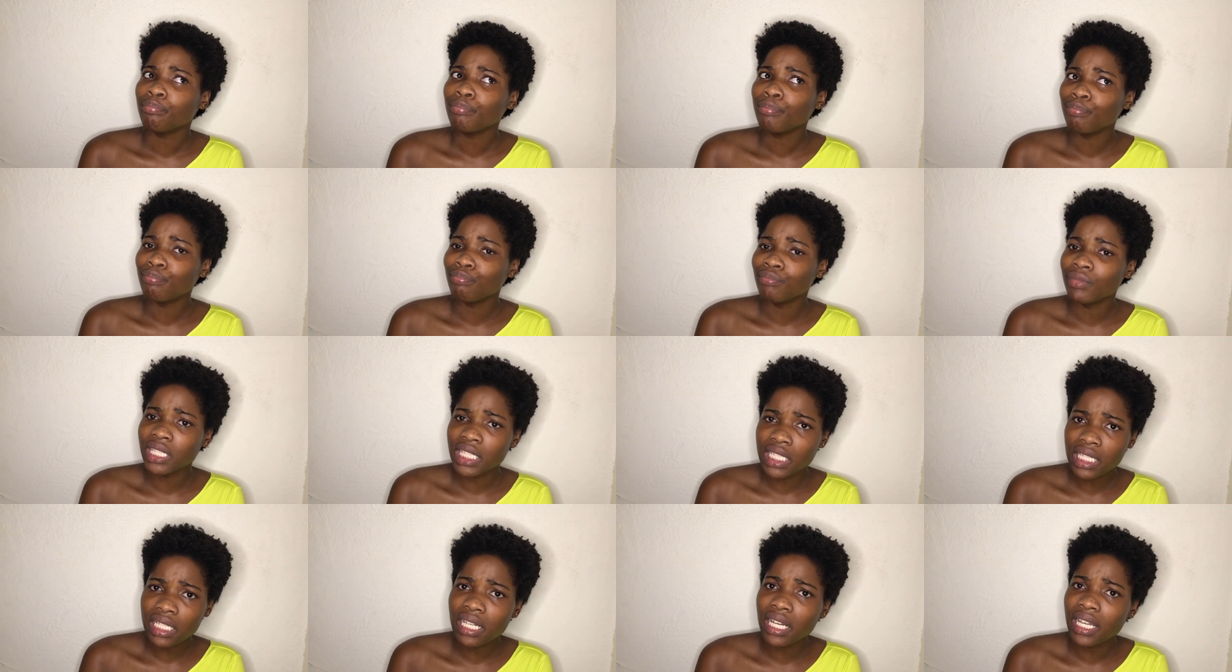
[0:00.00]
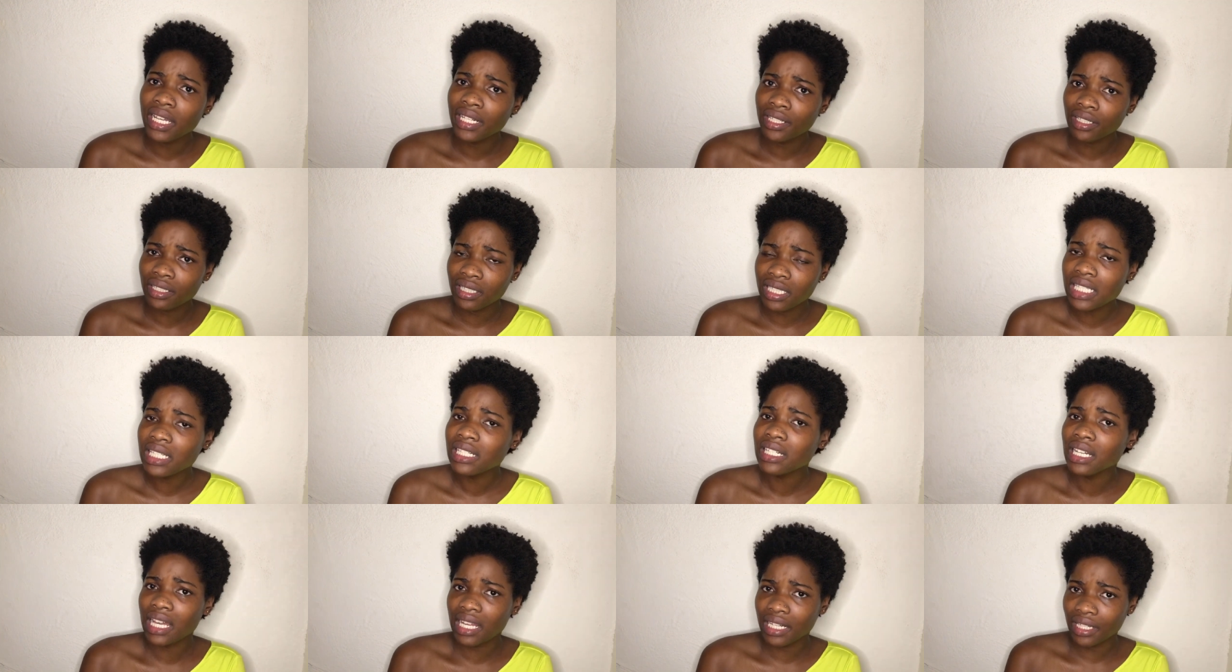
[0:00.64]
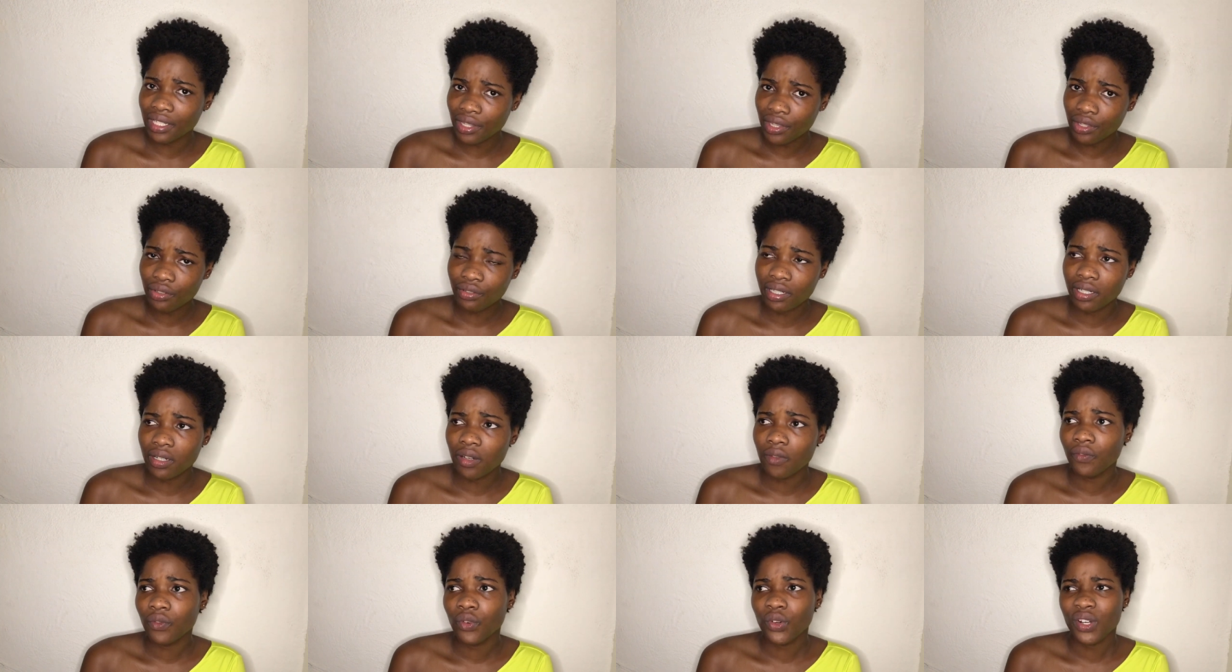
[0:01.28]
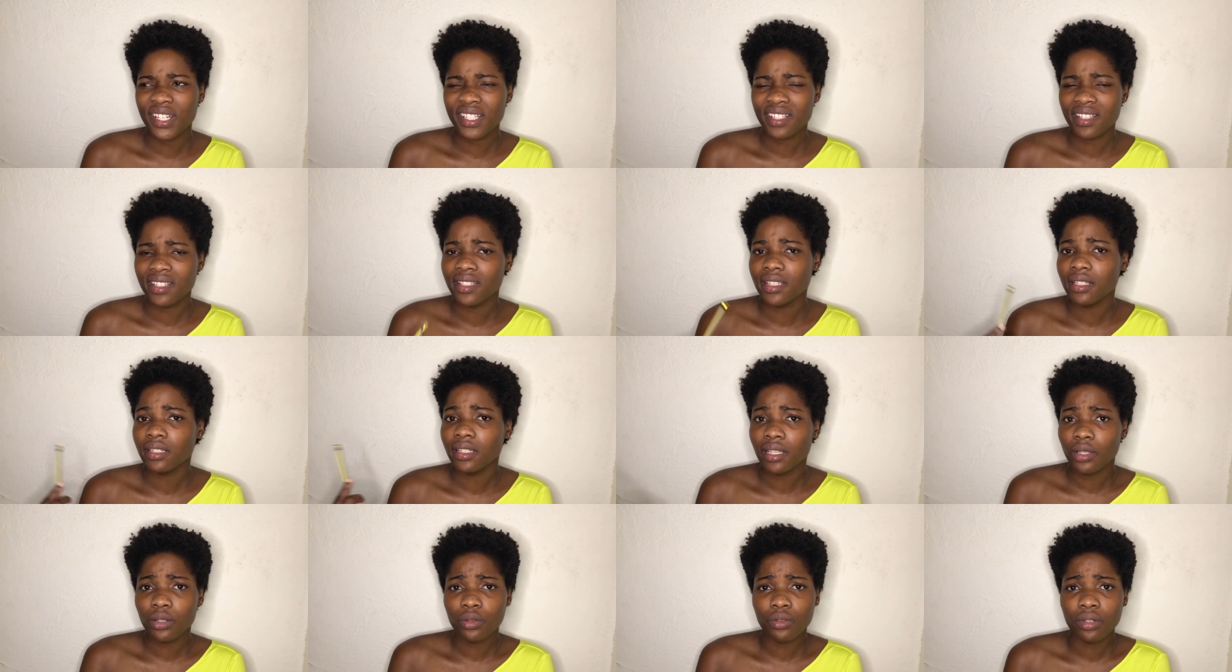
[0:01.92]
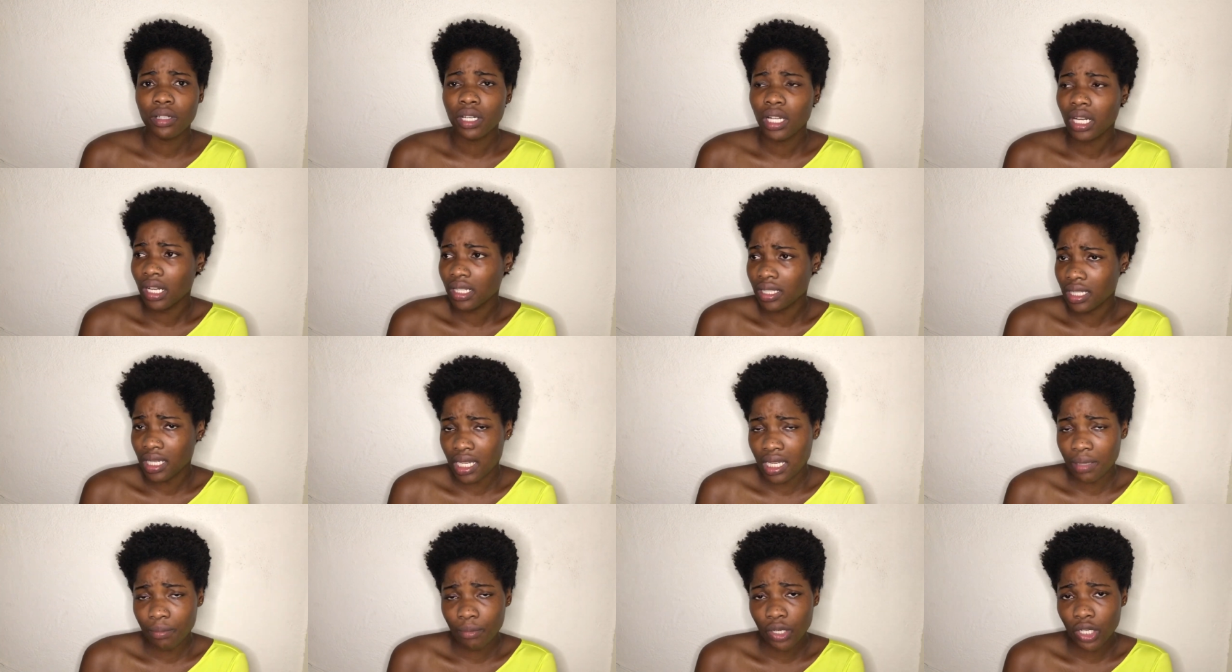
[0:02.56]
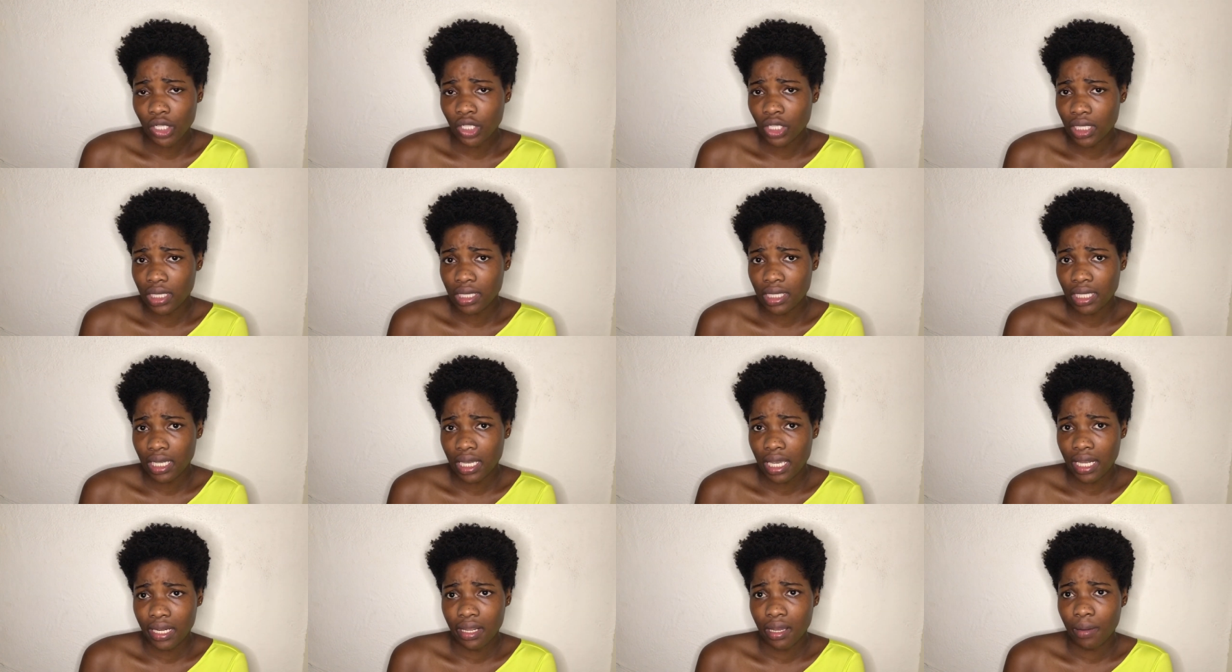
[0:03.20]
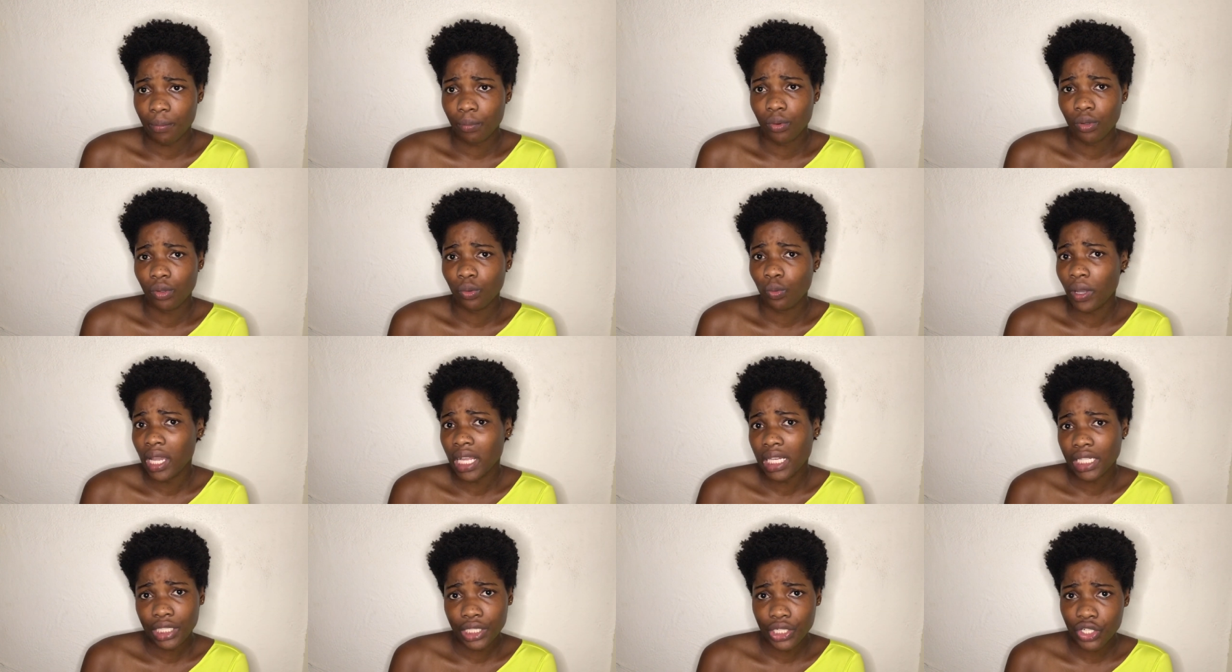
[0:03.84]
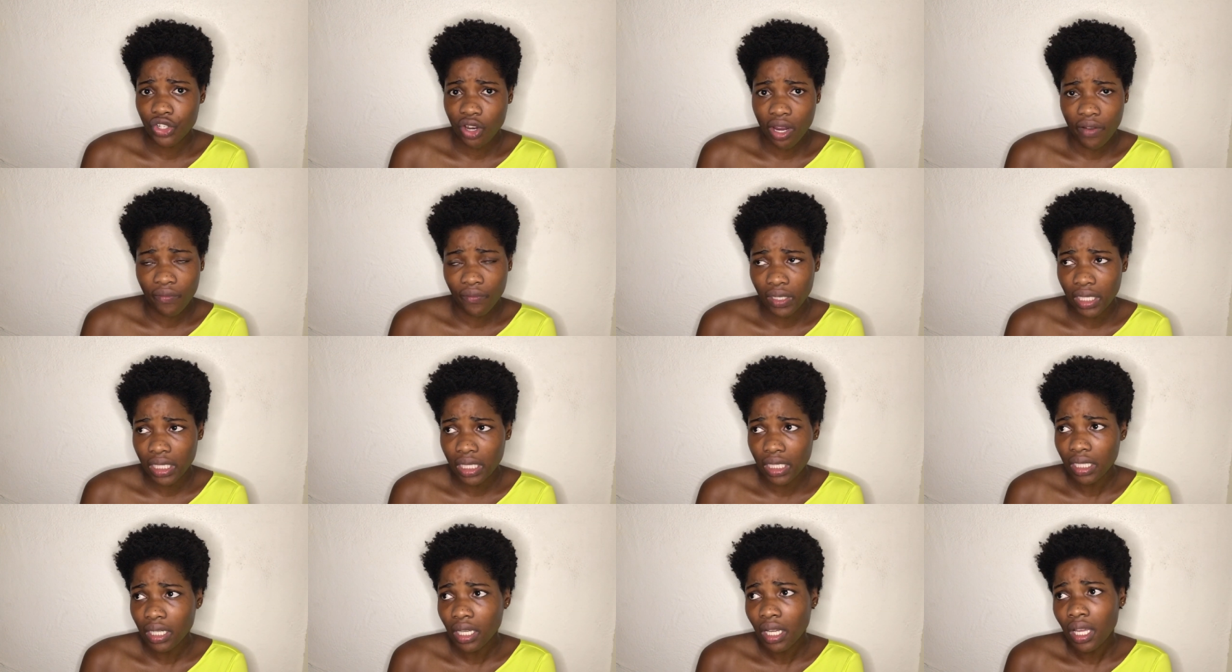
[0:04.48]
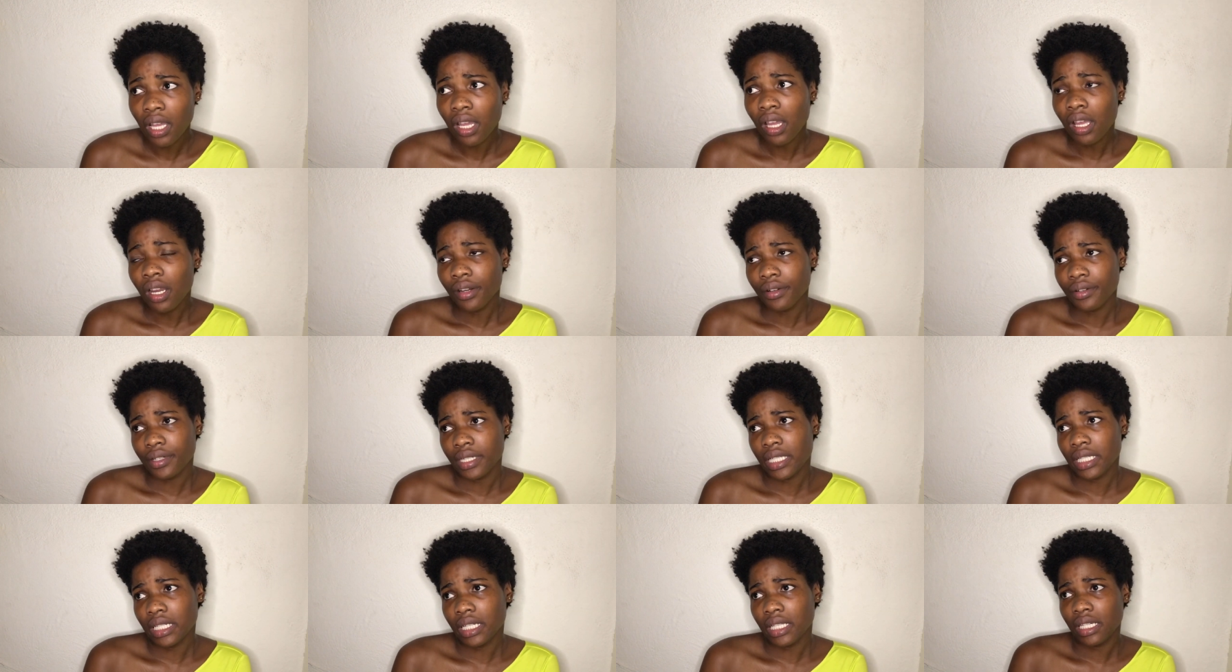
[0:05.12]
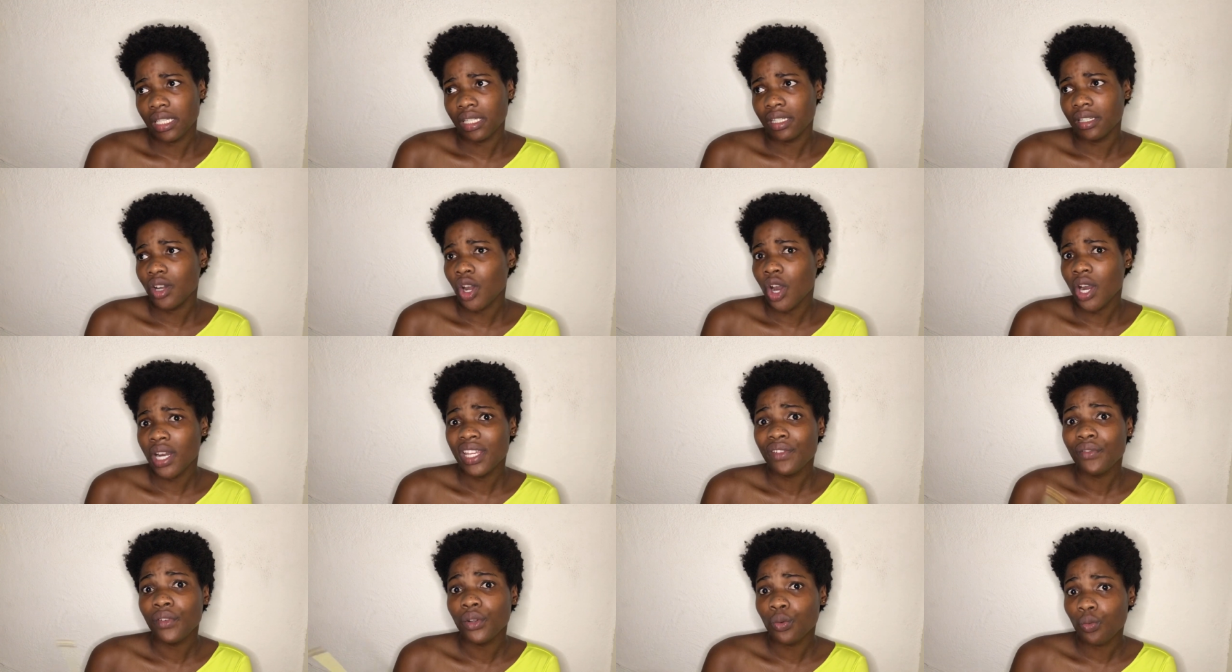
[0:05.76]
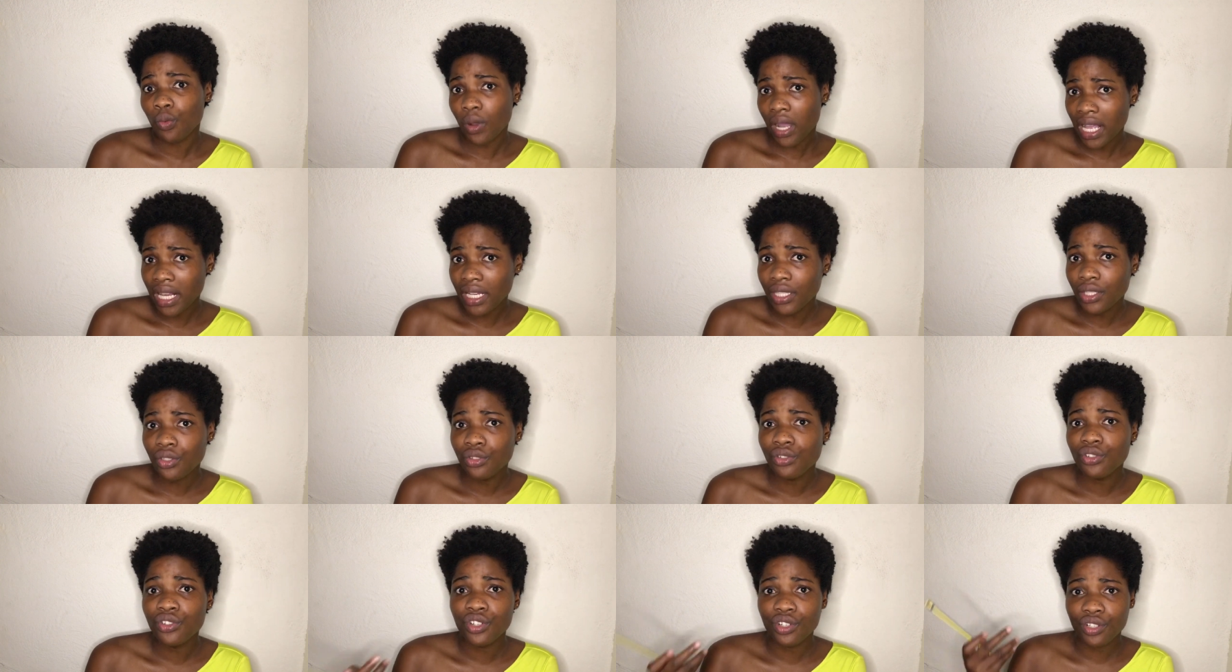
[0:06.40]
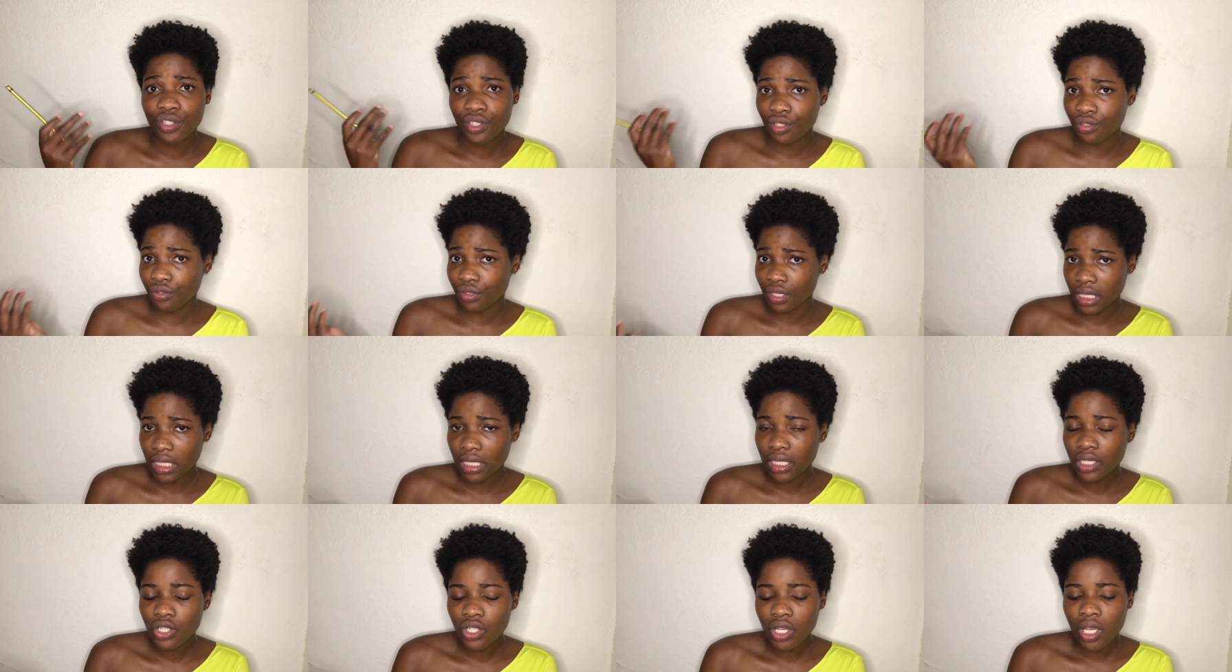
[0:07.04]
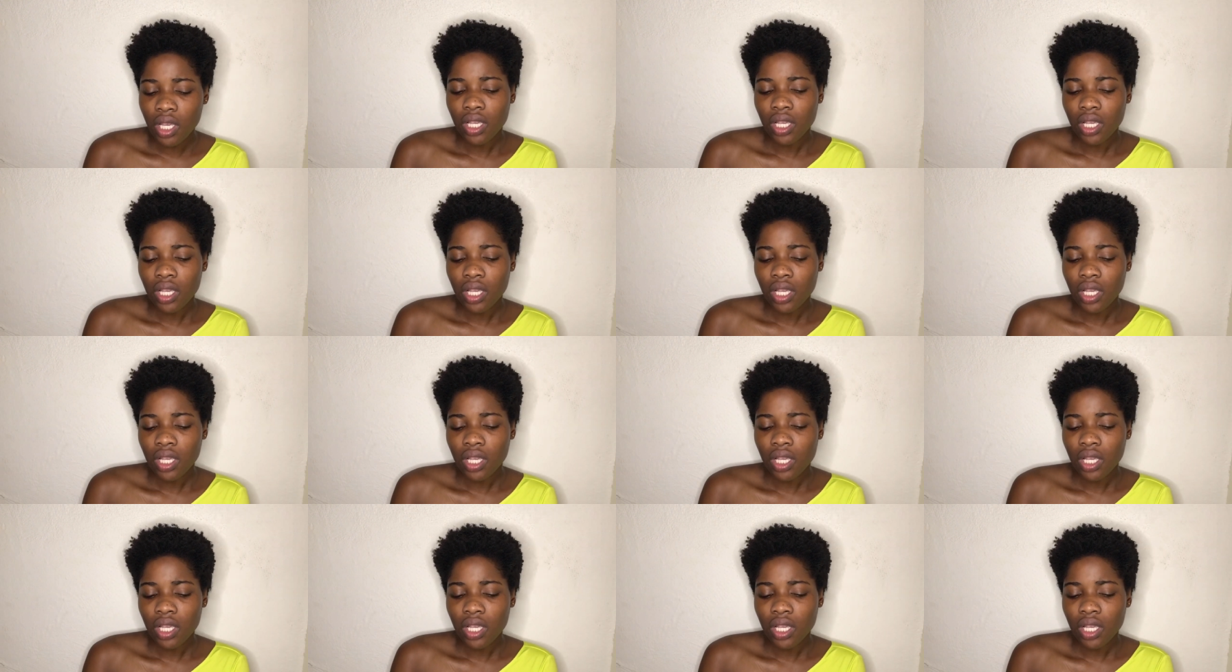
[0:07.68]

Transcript: needle and thread, of course, because you know a lot of emergency can happen while you're traveling, really, or even while you just reach.